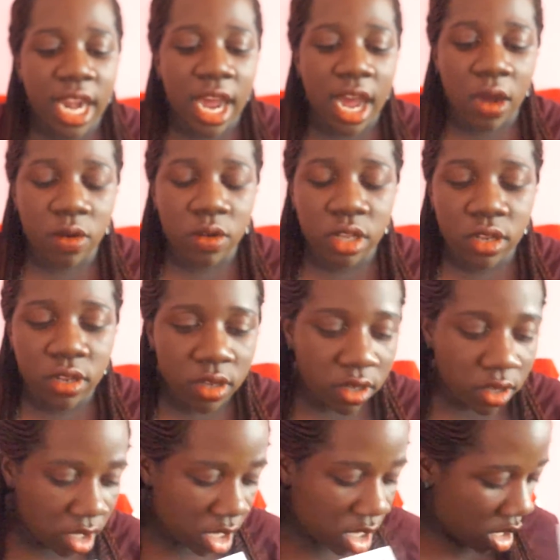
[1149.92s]
check it
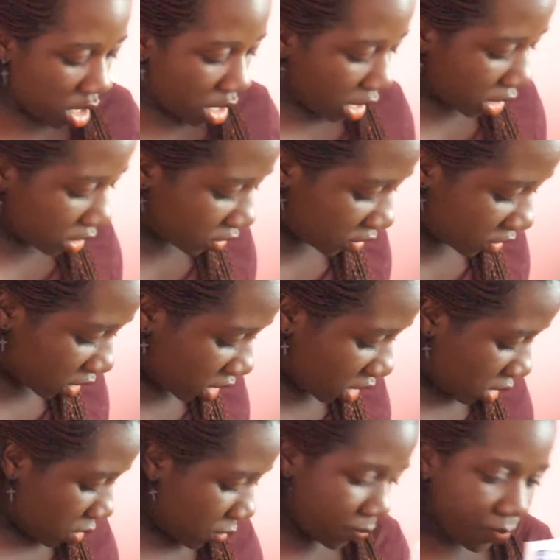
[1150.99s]
out and
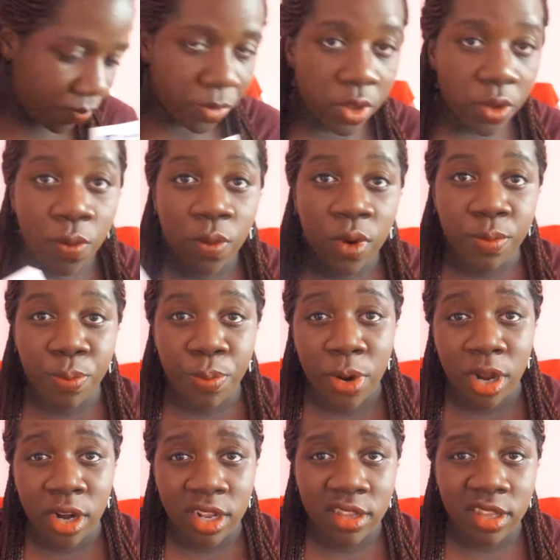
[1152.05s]
see
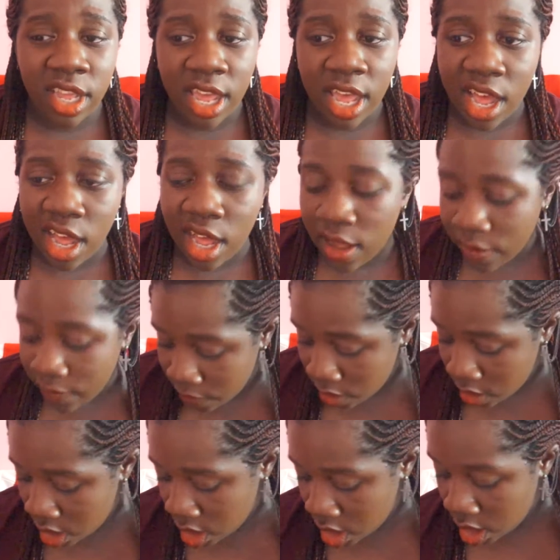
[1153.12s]
what products they
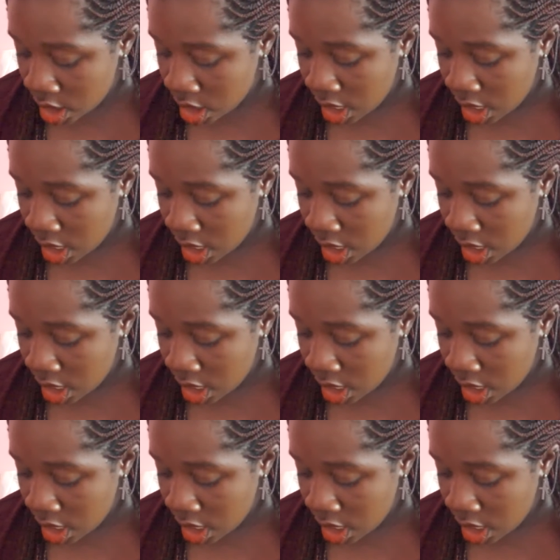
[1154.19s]
have,